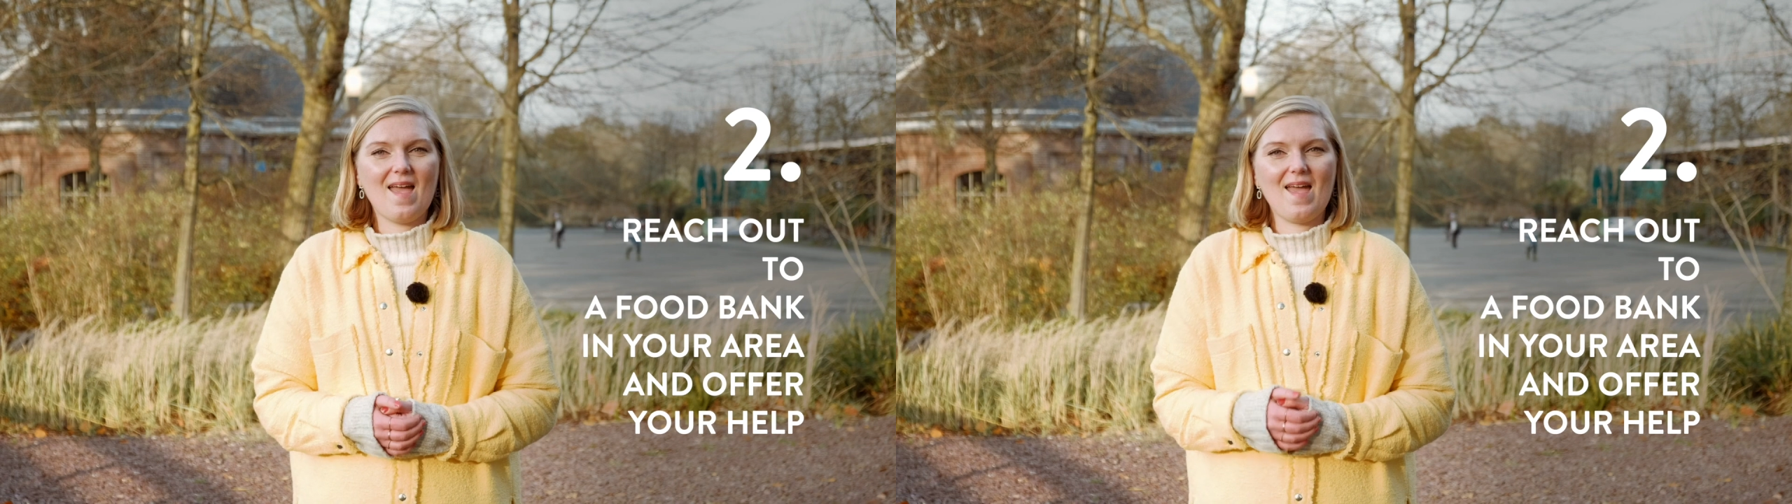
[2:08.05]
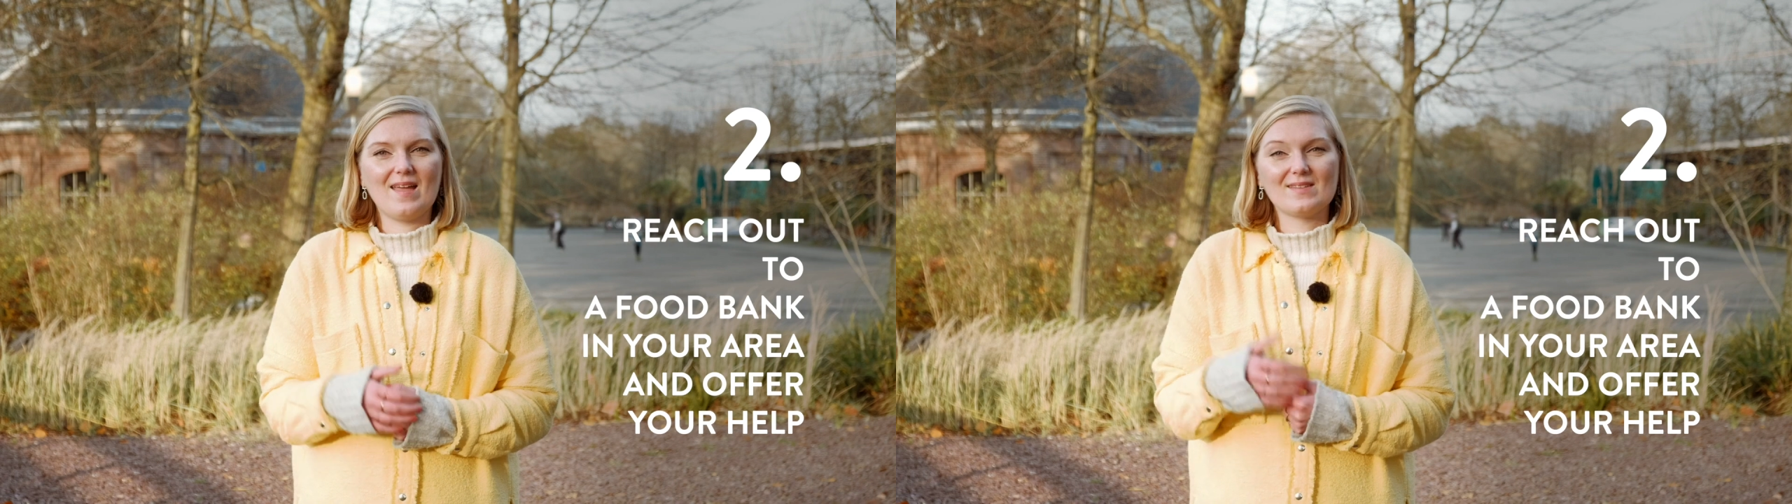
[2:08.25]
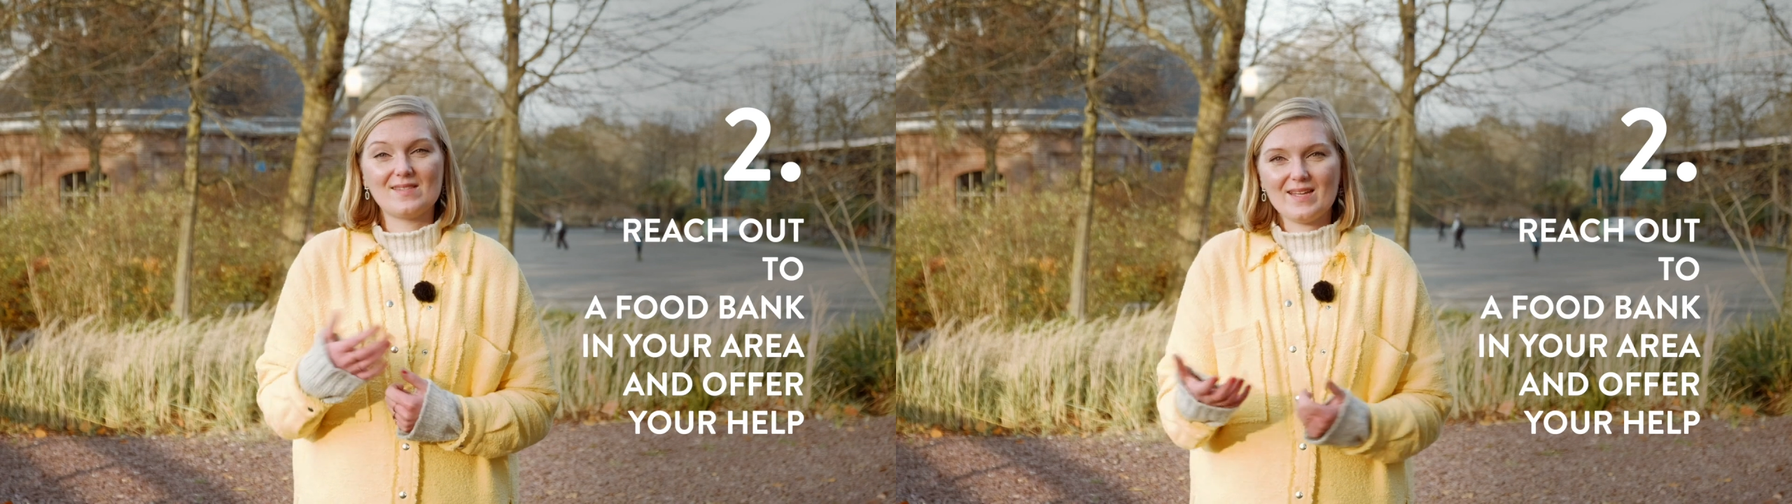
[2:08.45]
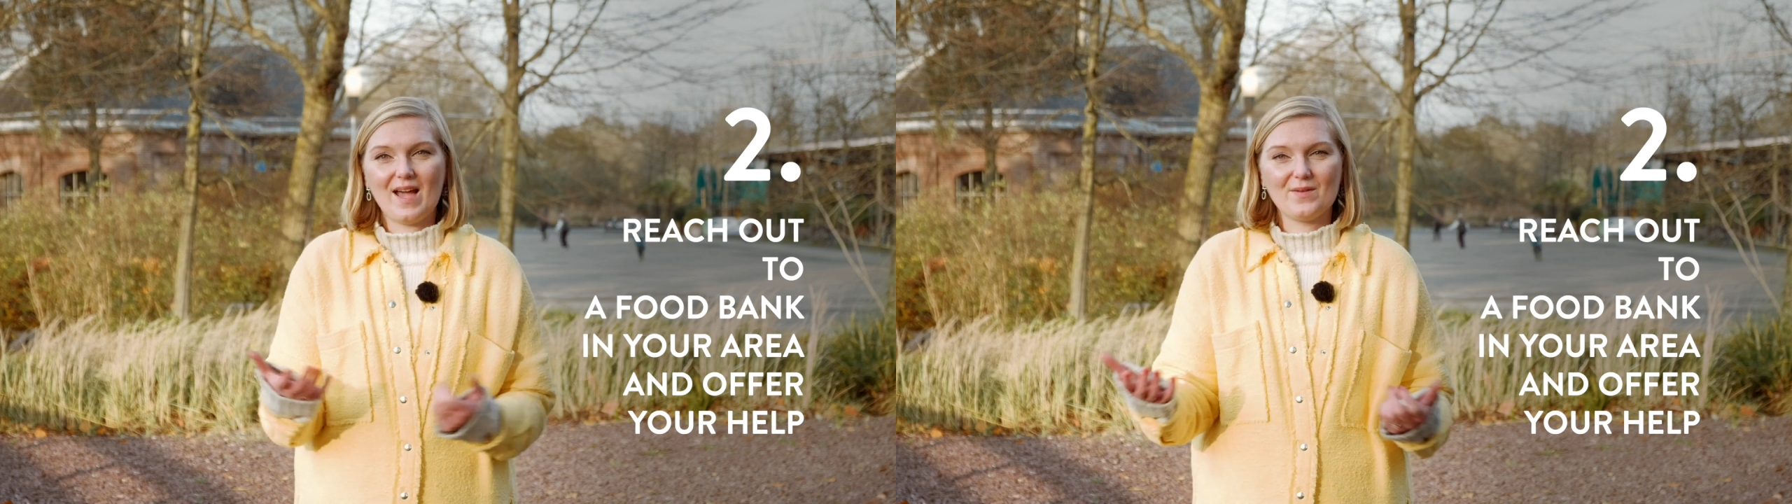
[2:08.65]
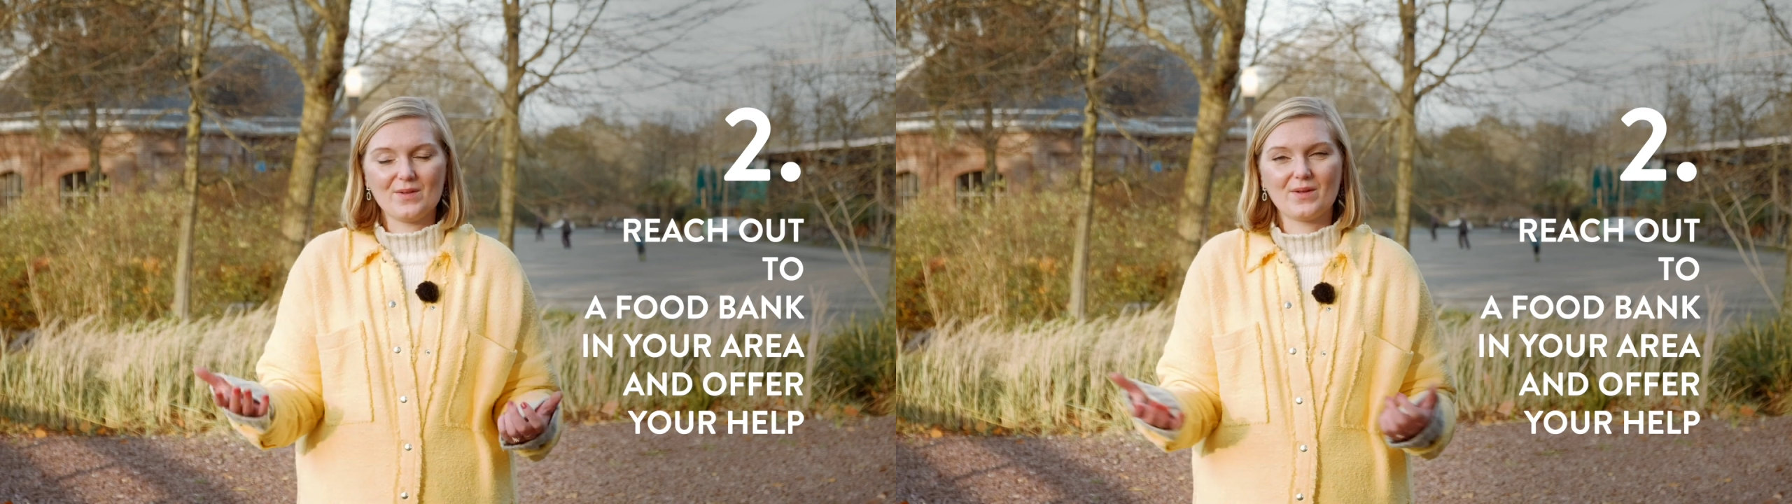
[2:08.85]
and see
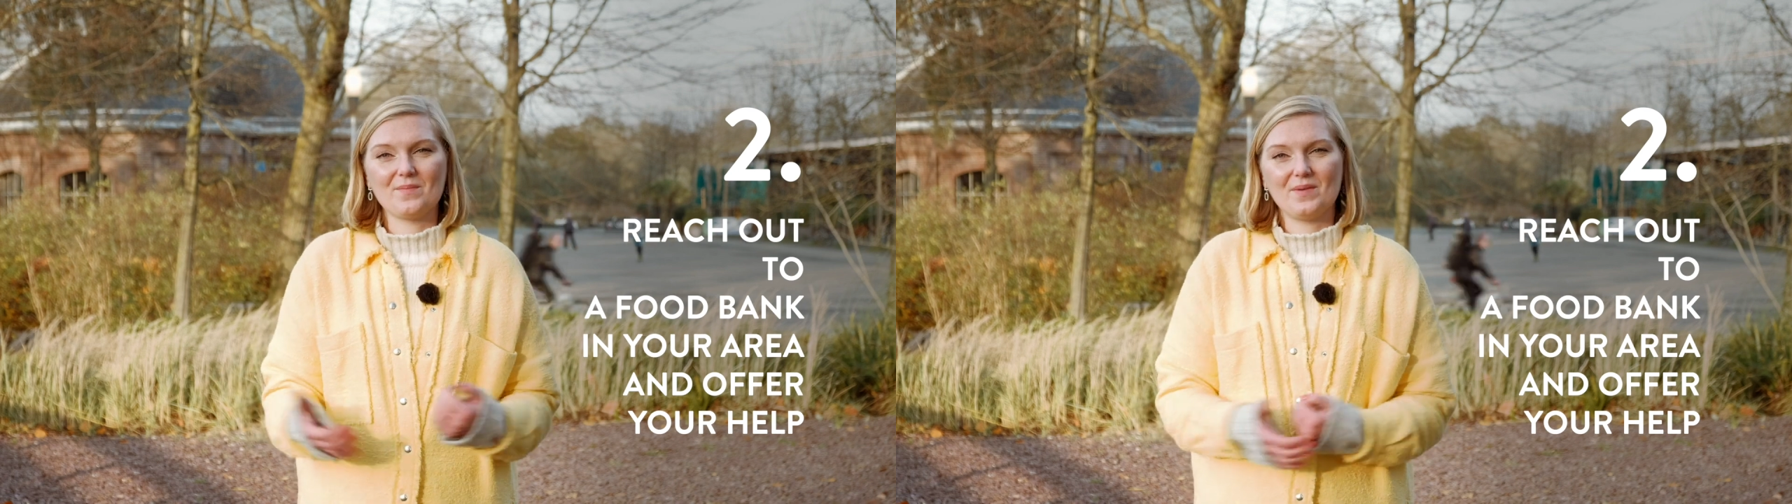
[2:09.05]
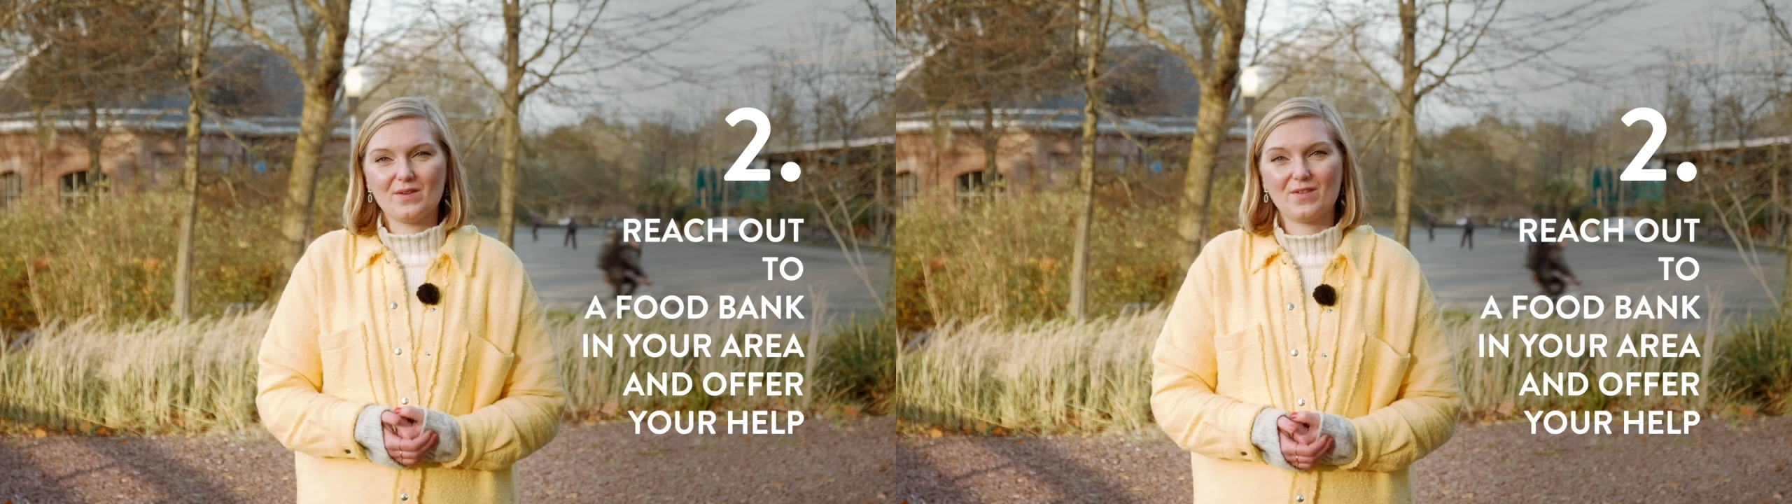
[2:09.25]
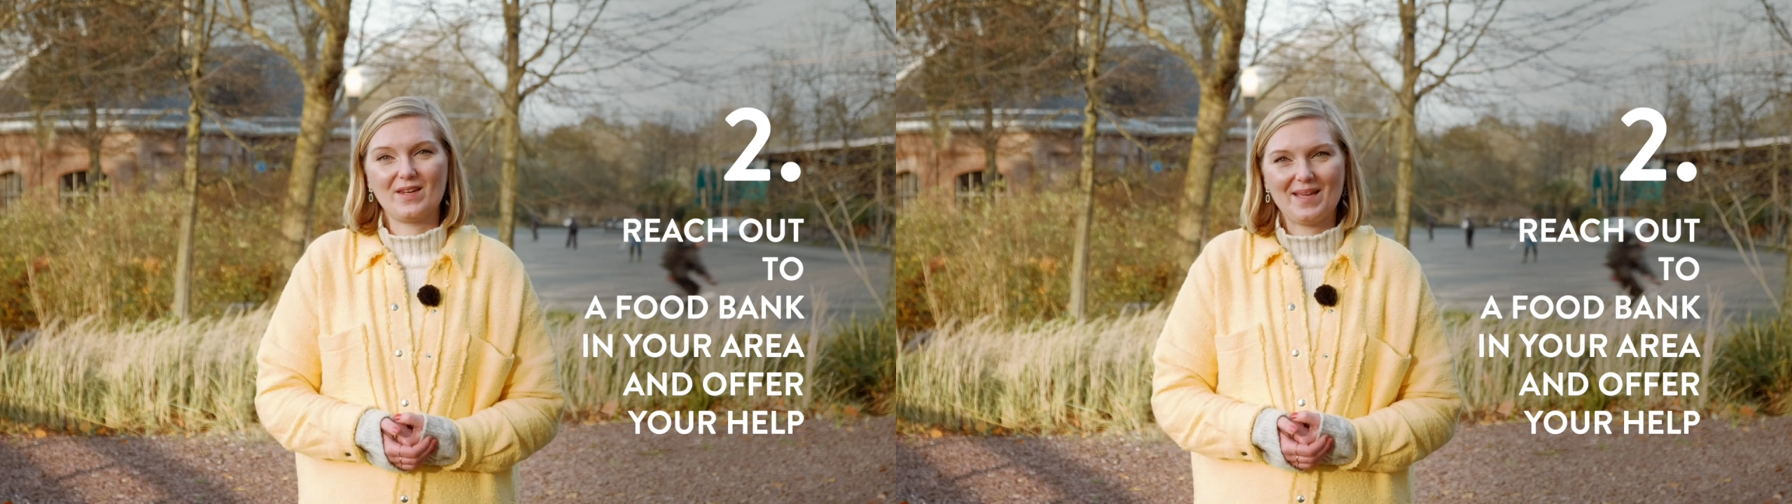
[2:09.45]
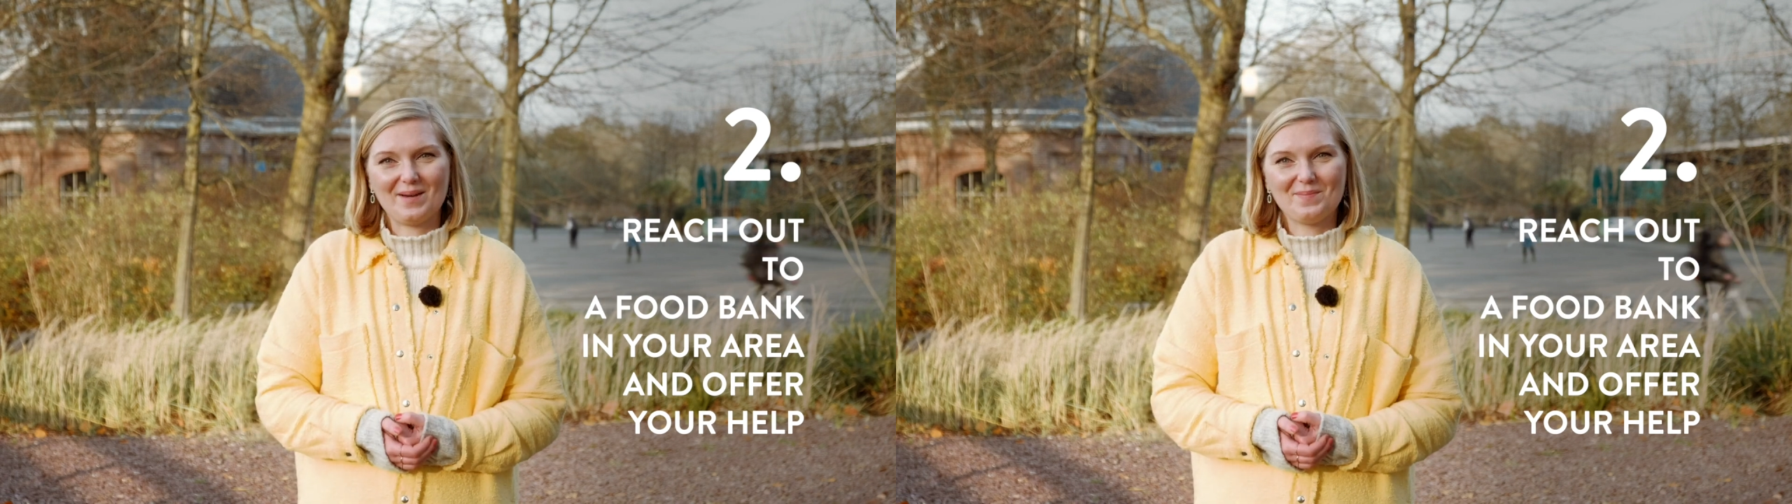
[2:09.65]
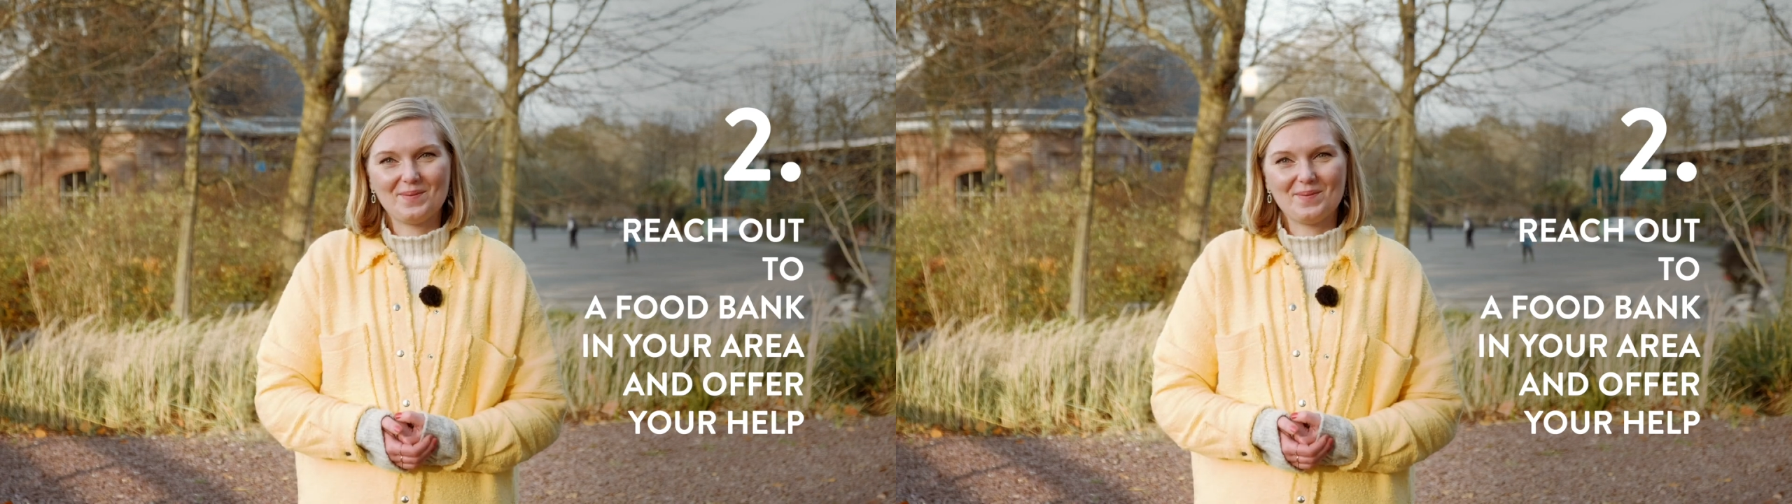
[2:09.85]
how you can be of any help.